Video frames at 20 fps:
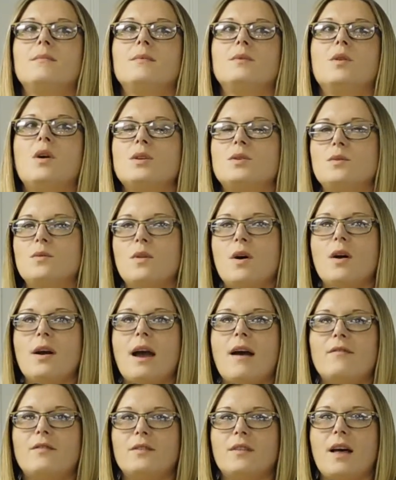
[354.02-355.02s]
not too long
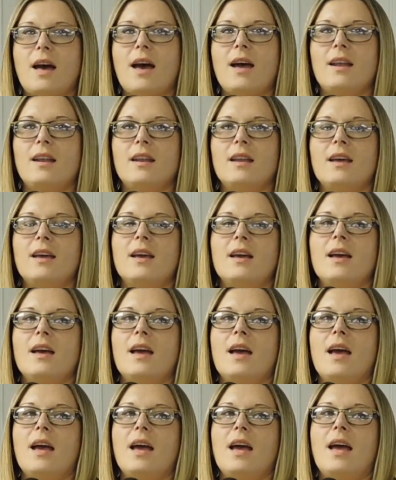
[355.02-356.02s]
after that.
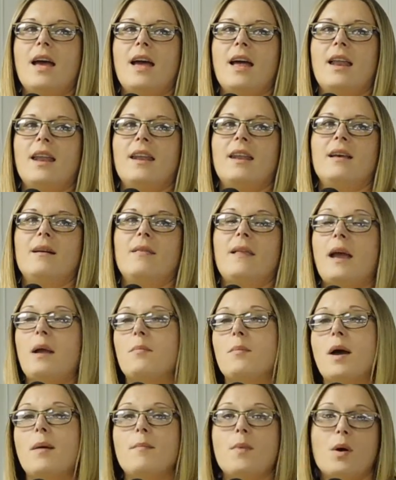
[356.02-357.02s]
And
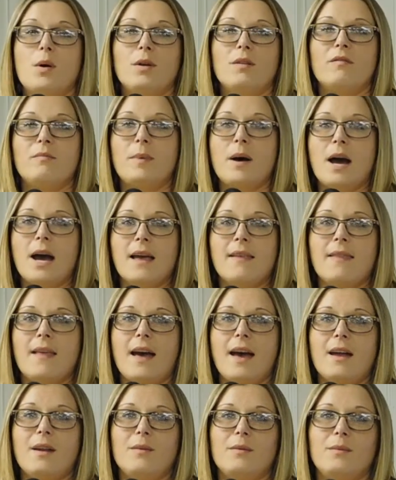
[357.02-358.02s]
my motive behind
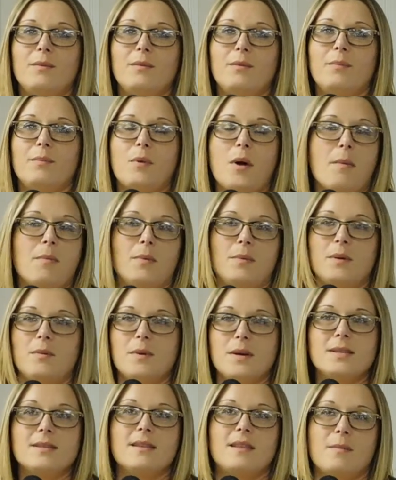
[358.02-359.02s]
that probably
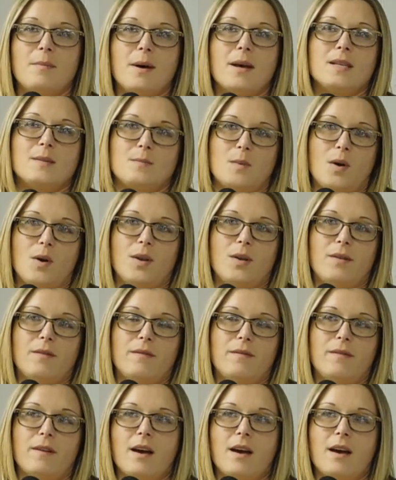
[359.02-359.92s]
wasn't the best motive.